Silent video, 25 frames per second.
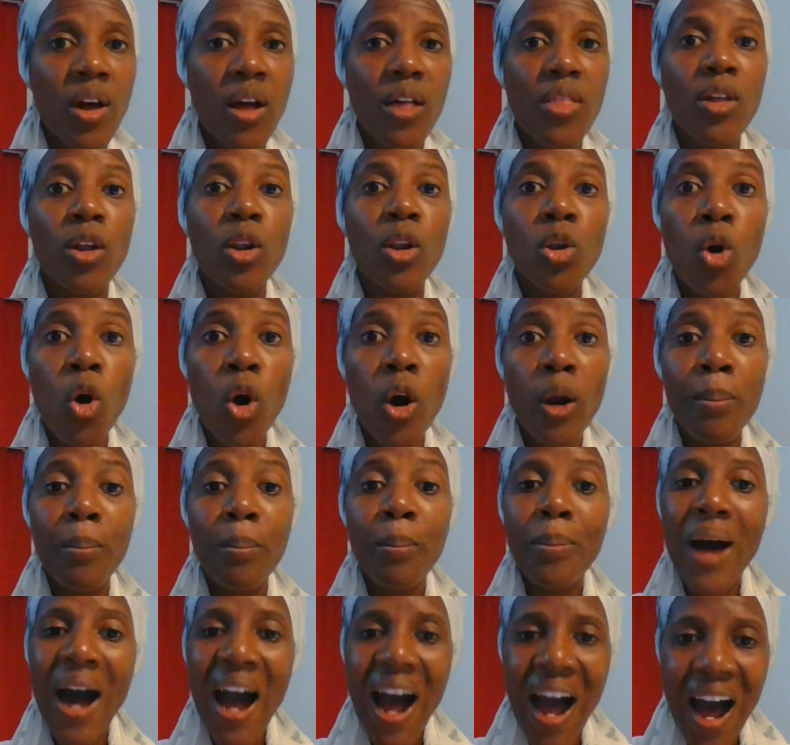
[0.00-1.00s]
the
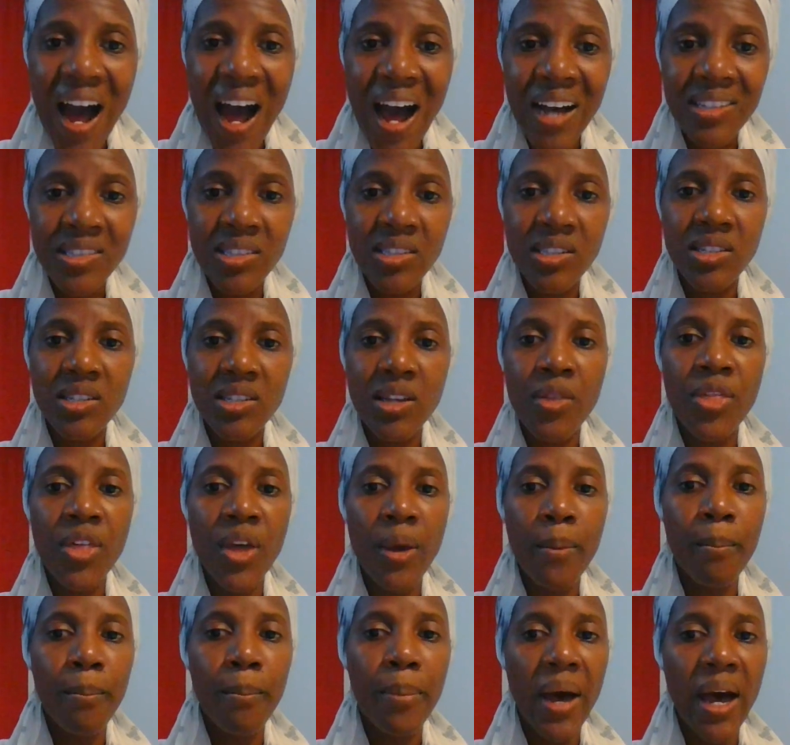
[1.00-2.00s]
Lord passed
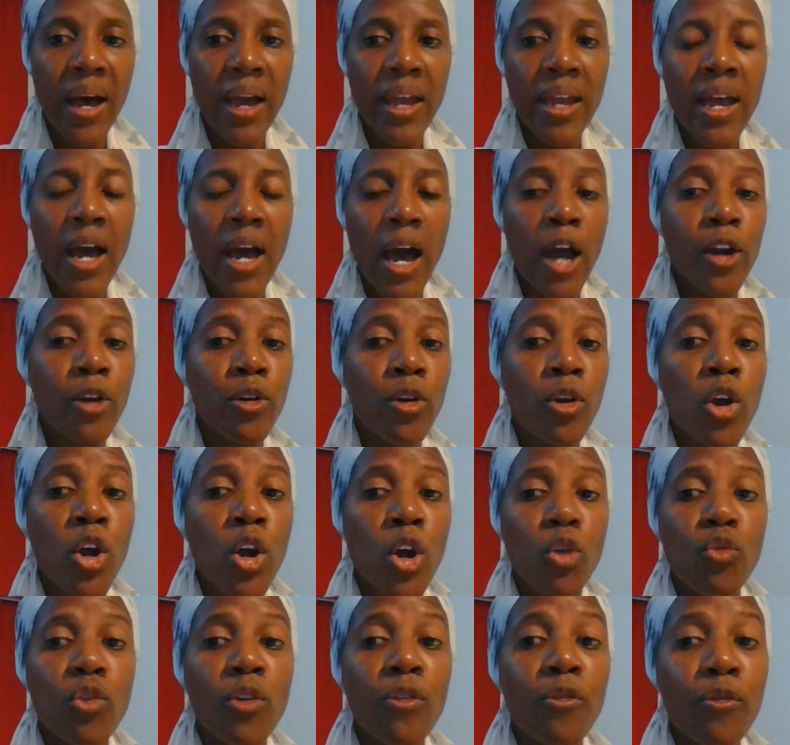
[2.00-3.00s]
them by and
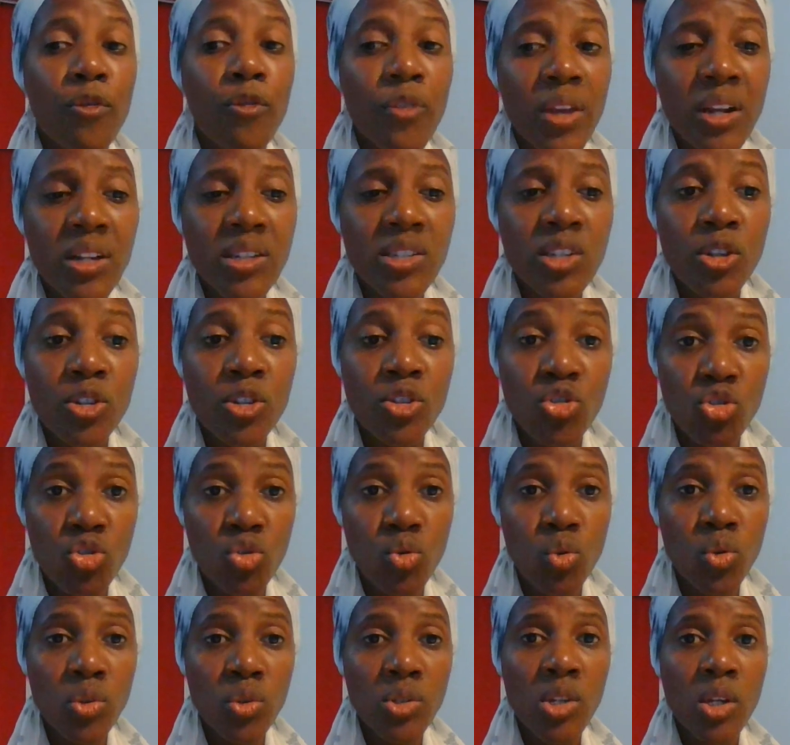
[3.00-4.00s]
revealed his
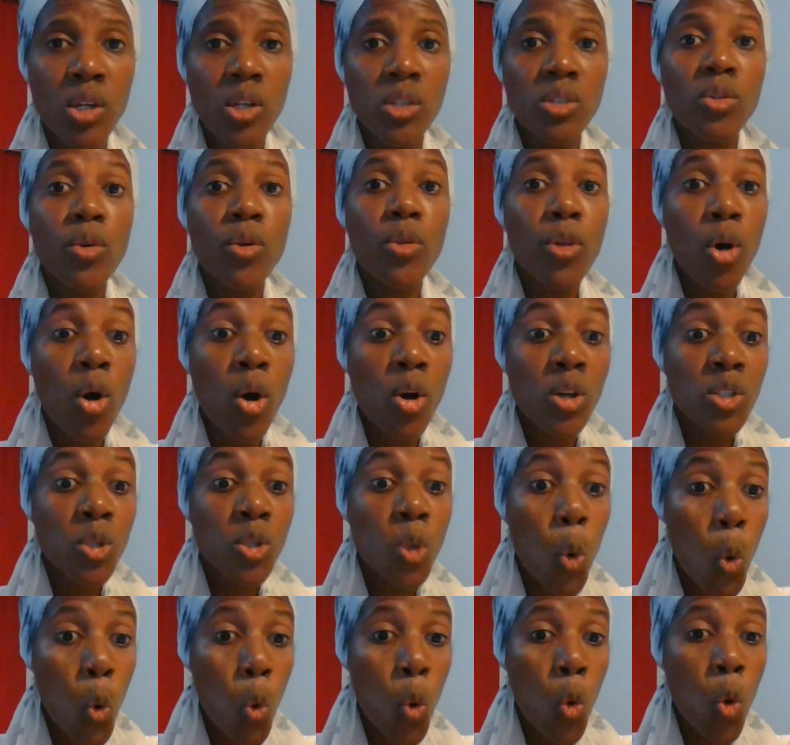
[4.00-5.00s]
truth to those
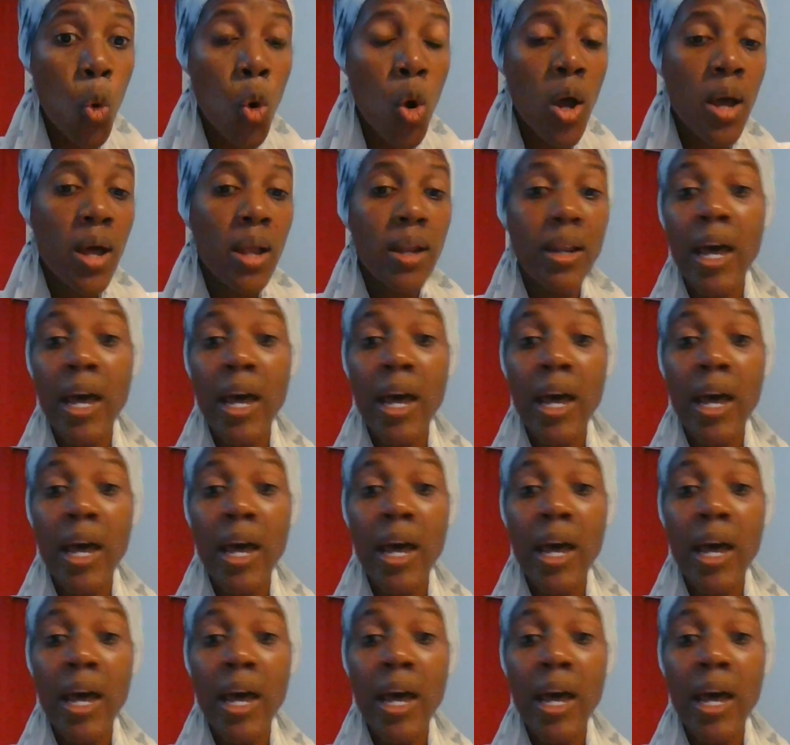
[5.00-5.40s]
who,